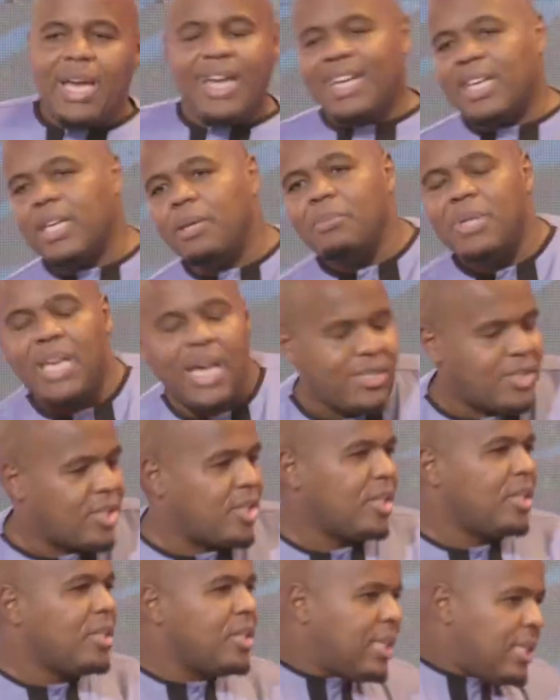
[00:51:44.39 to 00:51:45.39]
Let me ask you.
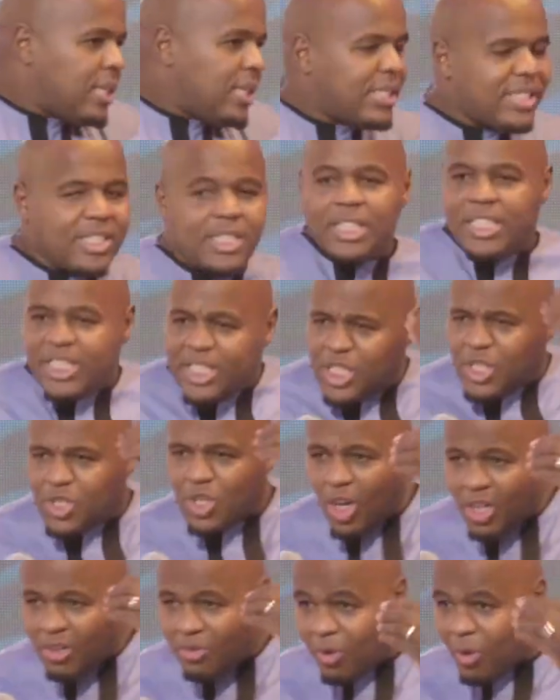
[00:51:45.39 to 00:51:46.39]
Let's
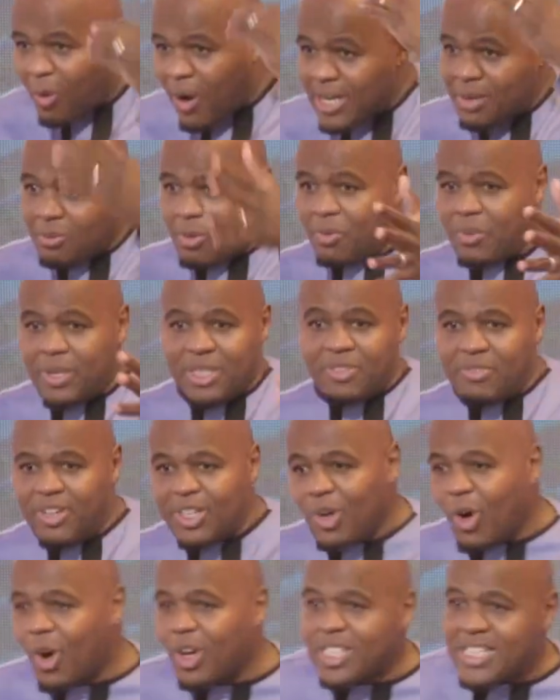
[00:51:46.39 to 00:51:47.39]
reason for one moment. Even
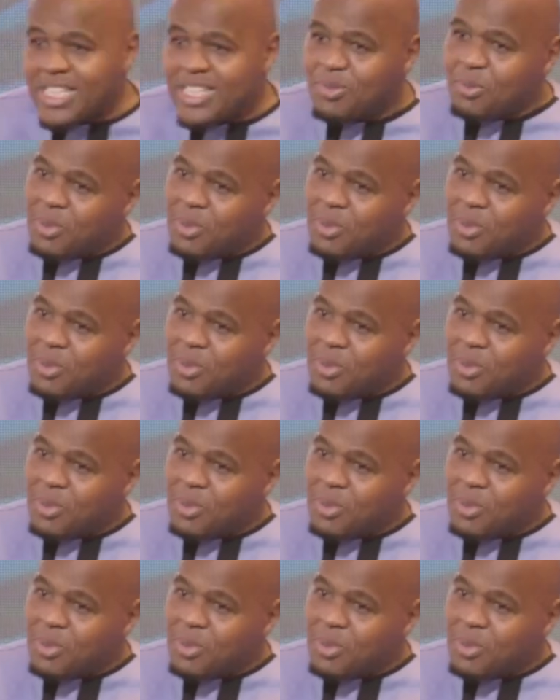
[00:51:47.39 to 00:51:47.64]
God says we